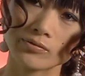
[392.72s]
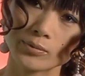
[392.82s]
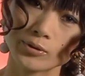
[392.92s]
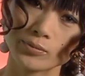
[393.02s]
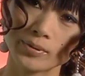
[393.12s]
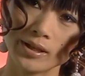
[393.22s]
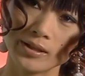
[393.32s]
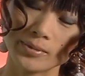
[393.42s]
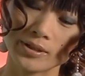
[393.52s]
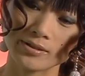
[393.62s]
for me to
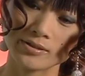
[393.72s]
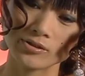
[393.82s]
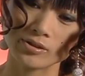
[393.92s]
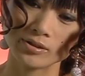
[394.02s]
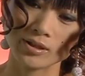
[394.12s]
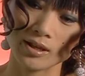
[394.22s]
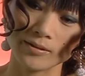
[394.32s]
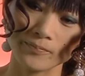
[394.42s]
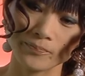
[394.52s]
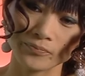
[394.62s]
play because
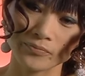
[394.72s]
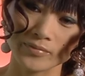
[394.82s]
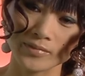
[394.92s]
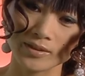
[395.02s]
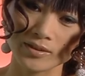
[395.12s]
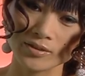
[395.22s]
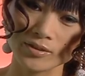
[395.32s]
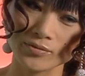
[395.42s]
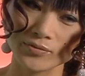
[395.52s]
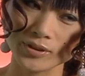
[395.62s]

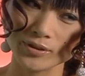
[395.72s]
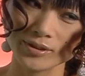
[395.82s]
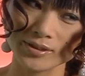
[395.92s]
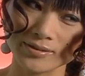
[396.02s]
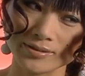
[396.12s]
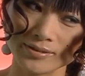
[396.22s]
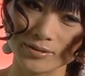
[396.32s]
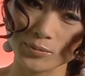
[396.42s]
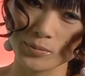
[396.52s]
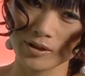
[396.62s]
she's very
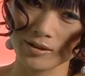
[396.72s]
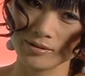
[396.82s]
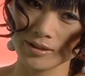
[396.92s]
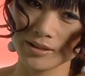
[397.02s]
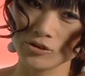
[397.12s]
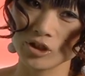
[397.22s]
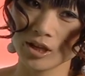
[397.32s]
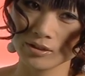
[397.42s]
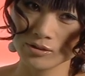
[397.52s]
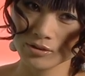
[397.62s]
smart and
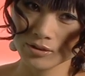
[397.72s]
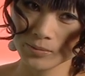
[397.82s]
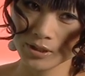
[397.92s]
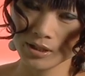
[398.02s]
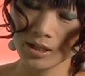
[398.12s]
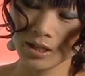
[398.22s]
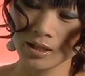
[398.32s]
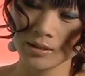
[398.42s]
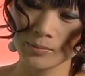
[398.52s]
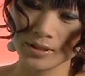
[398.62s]
challenges me,
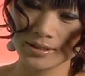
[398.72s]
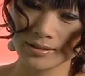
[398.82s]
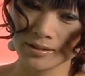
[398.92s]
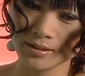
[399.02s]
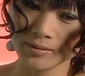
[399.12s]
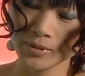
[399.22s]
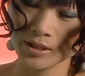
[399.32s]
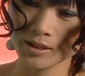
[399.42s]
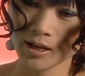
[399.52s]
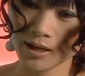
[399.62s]
misleading
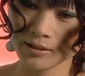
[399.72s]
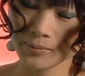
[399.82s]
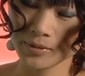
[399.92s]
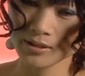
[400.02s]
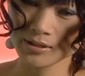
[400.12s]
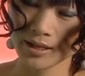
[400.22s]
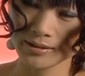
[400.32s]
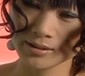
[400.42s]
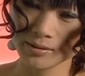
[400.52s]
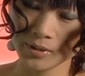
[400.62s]
me, guide me,
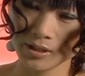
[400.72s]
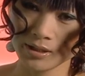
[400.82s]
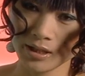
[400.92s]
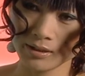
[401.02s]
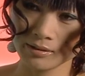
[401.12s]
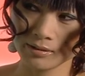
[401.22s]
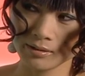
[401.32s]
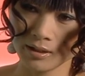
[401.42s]
test me, and